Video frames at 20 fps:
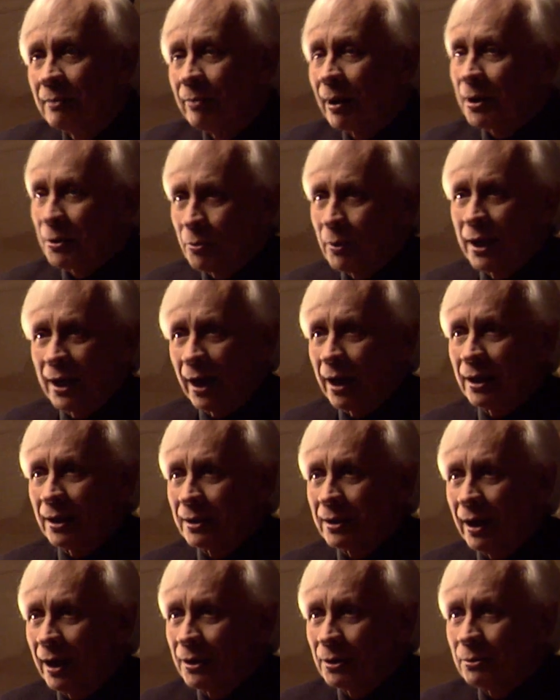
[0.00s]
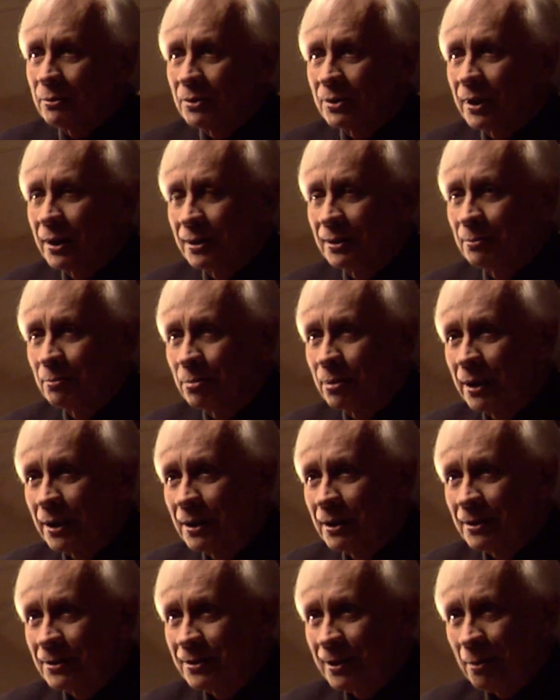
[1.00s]
by the way, I don't think the
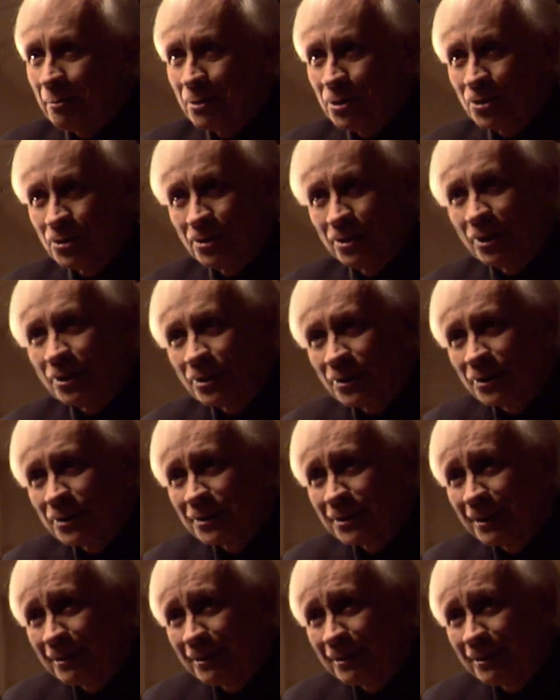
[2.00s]
brain is that mysterious.